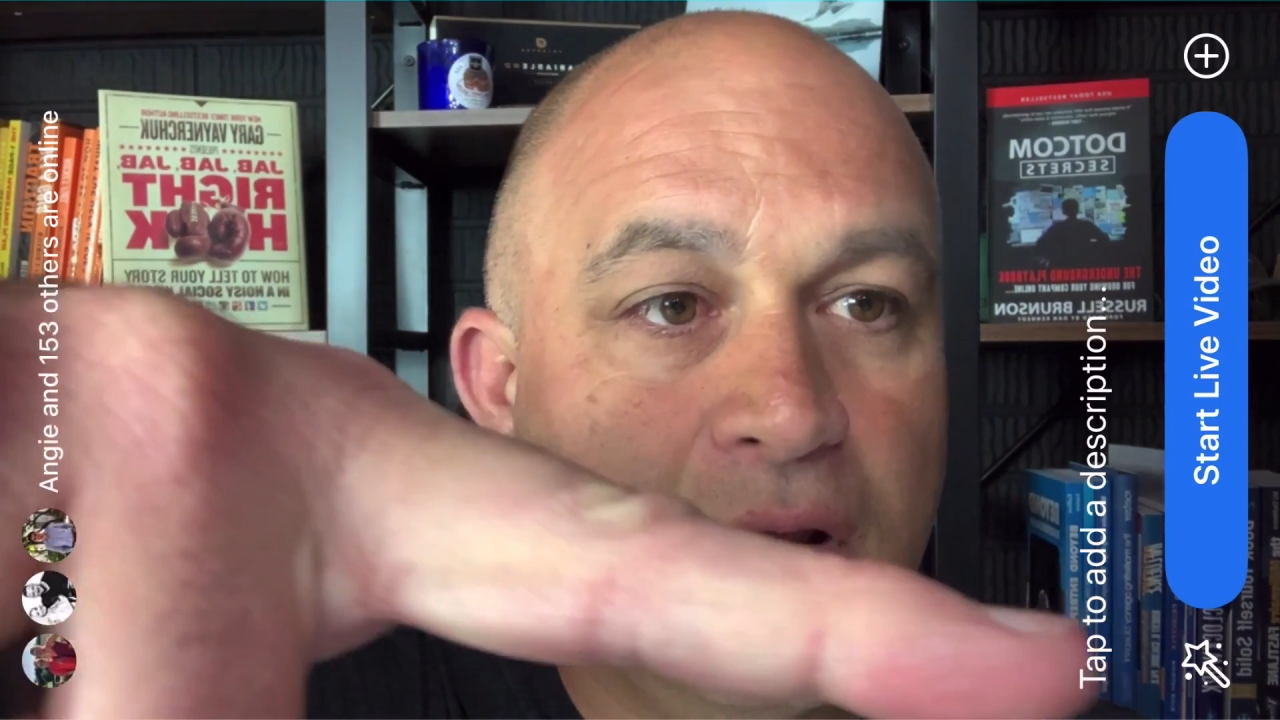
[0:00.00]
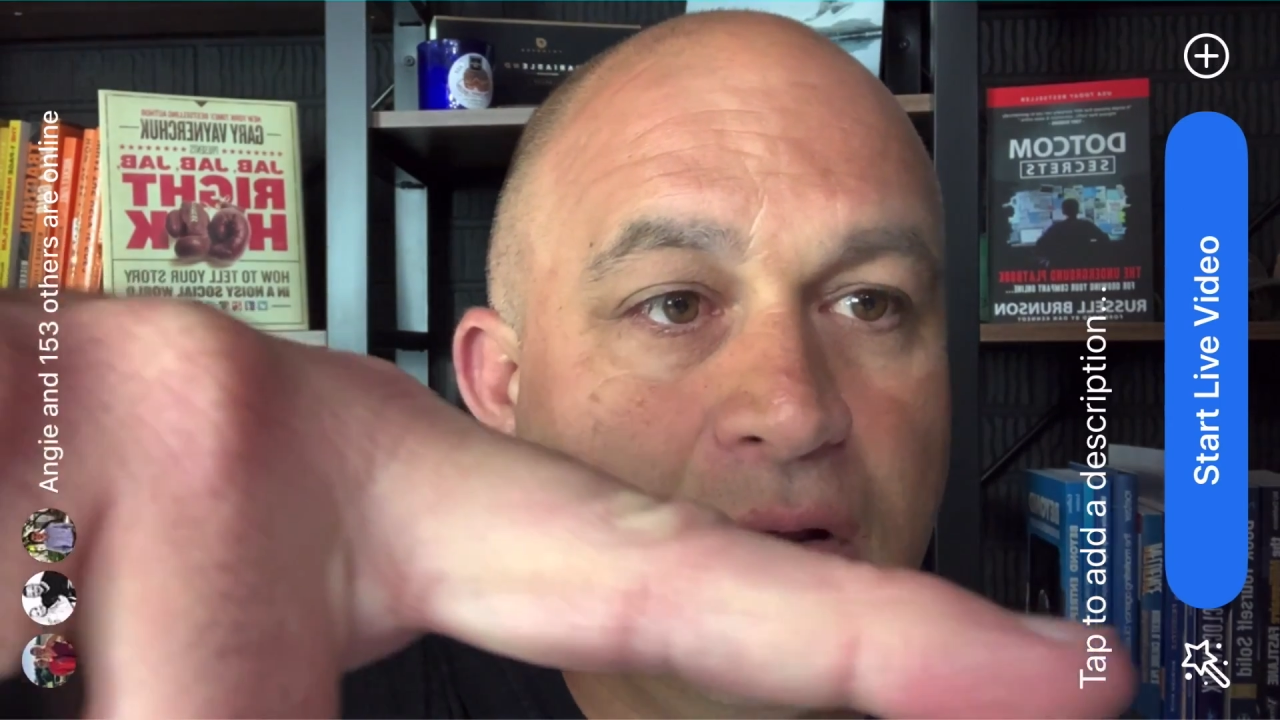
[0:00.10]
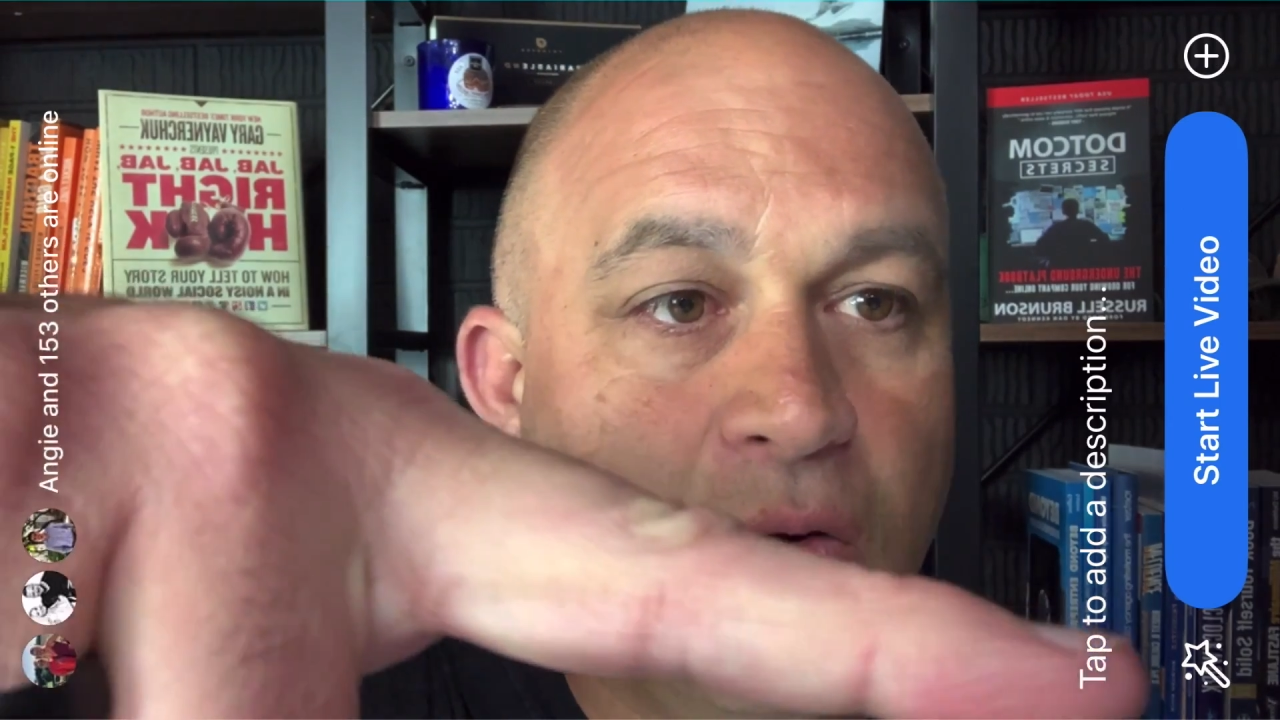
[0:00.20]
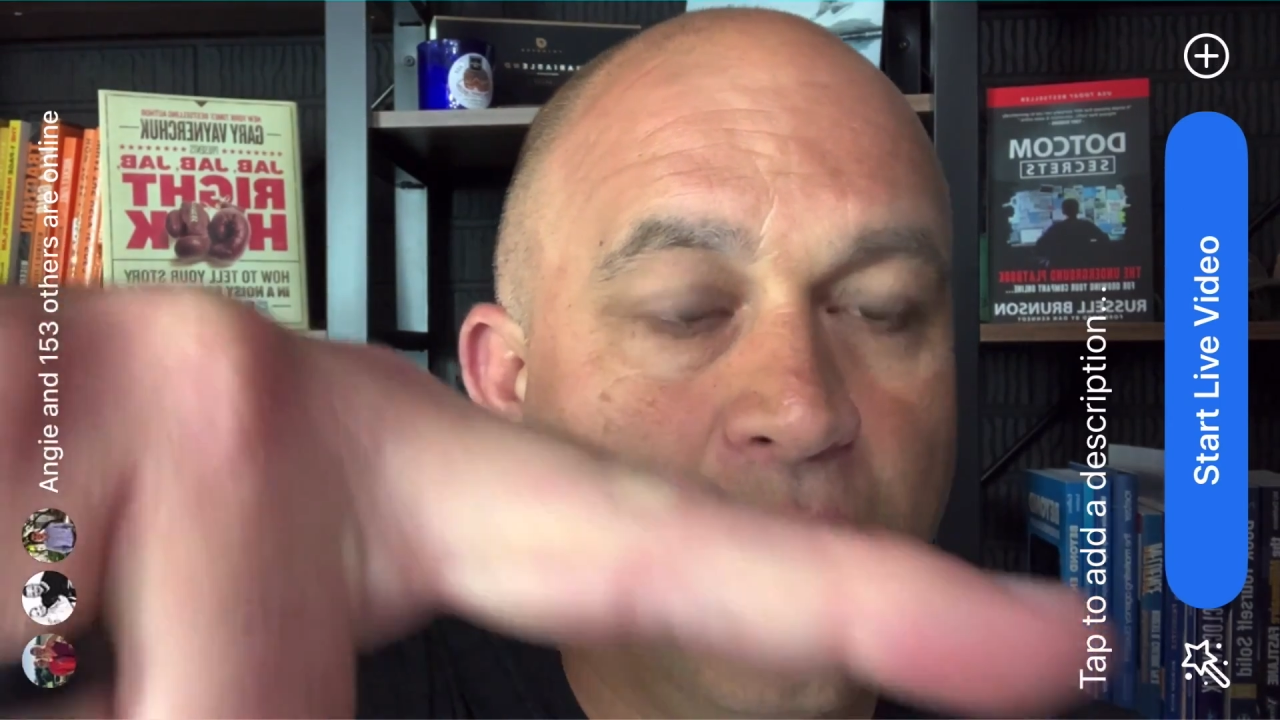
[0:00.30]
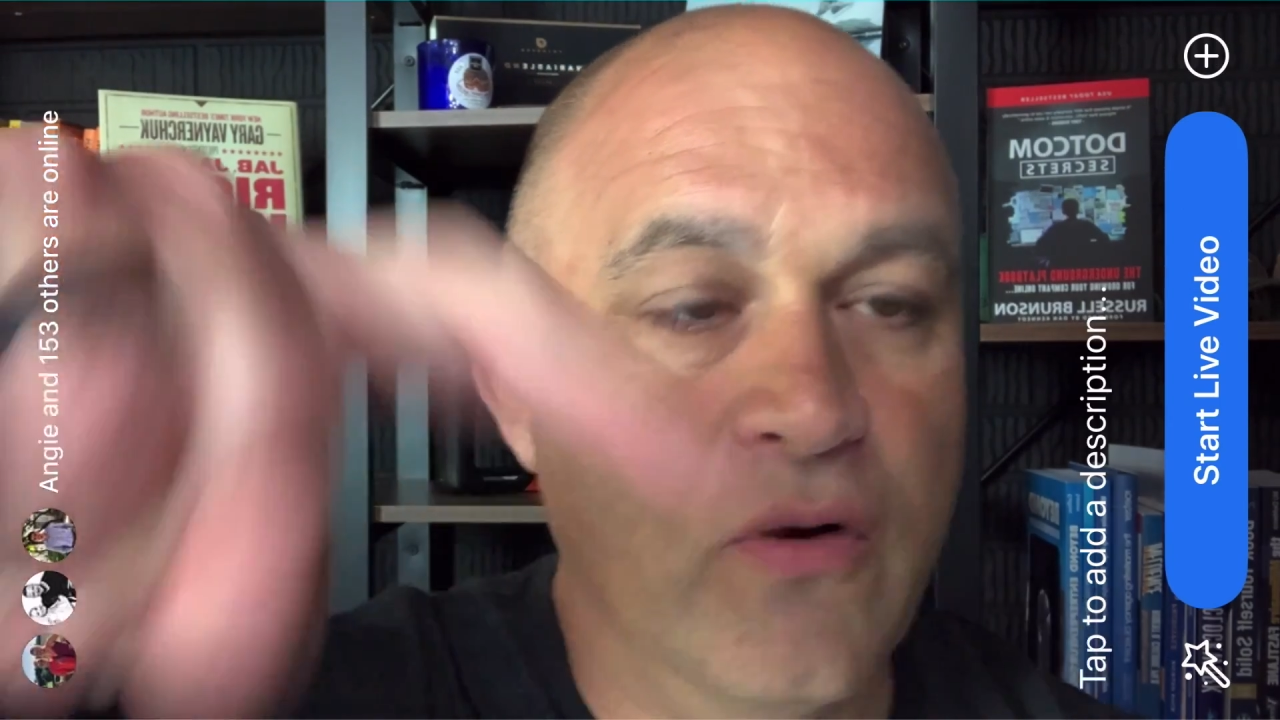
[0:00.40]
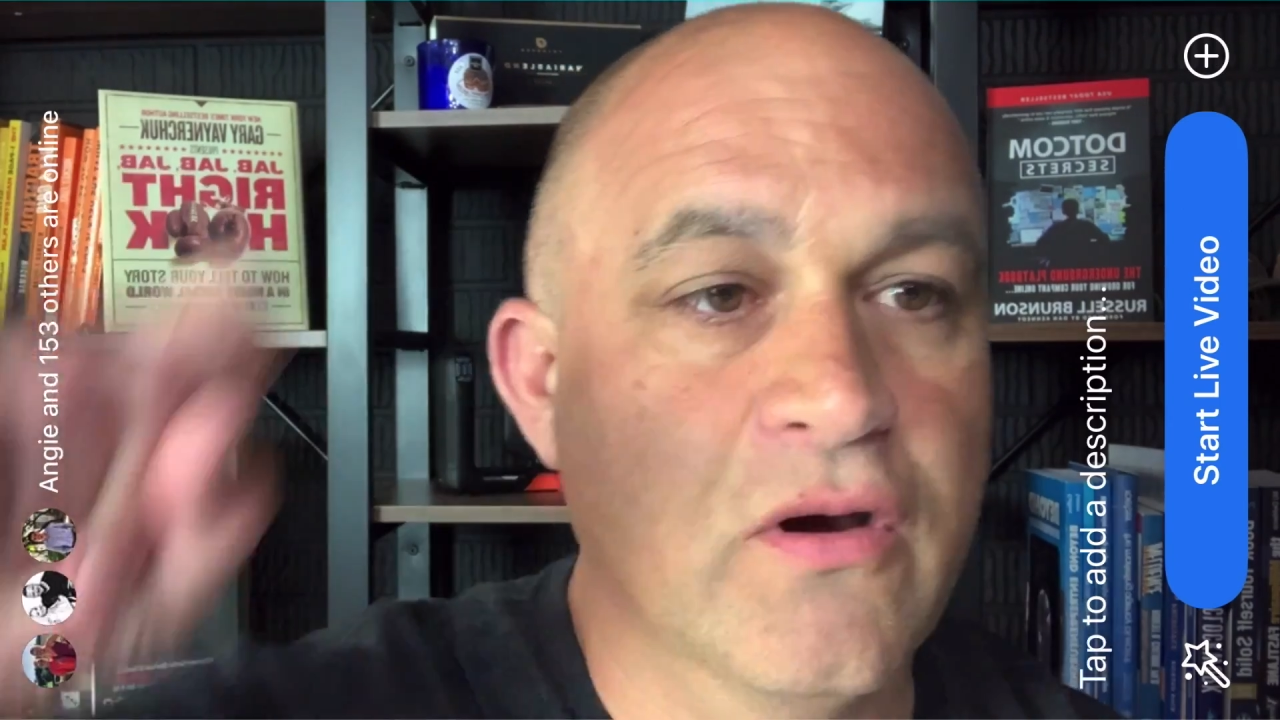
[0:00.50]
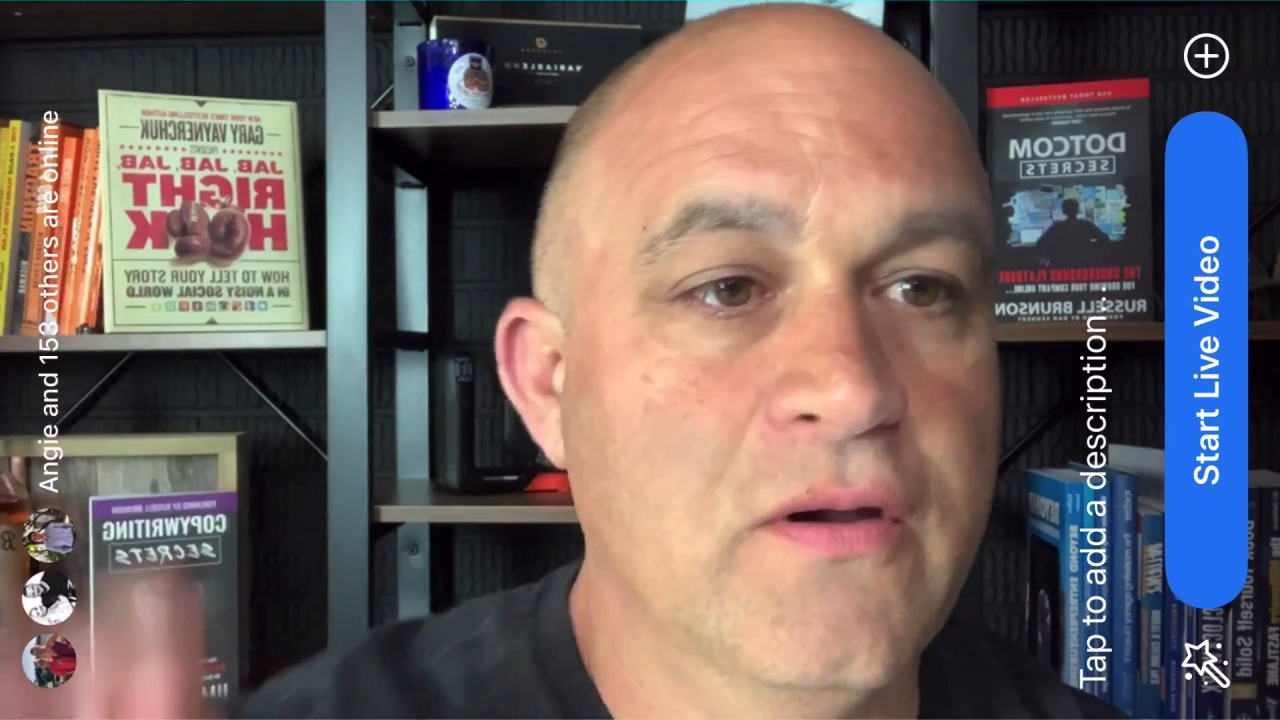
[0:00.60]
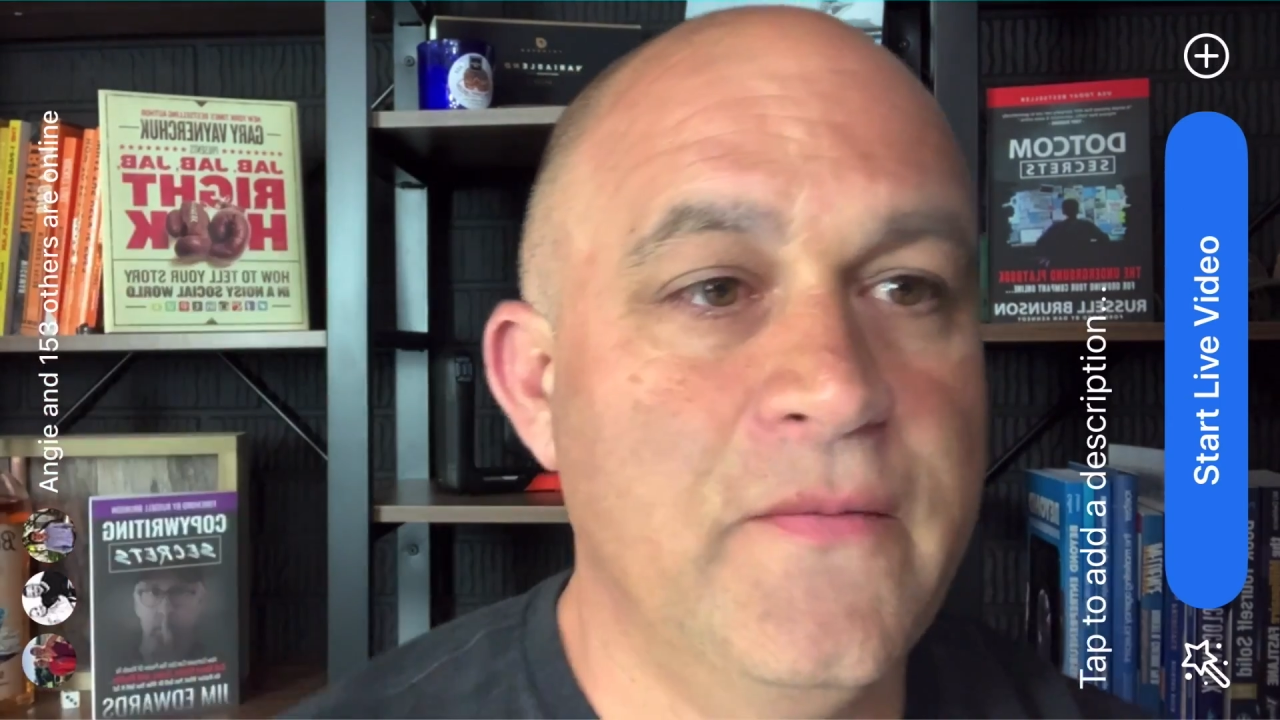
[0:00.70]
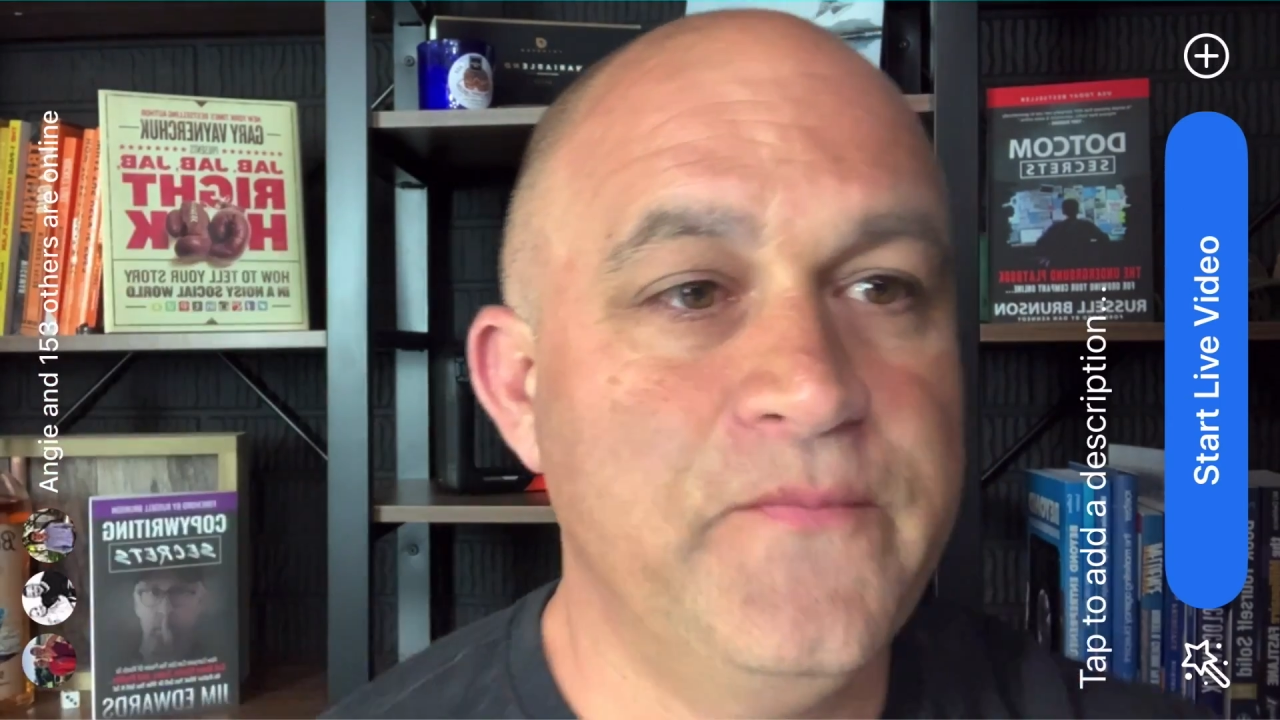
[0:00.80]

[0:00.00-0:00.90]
corner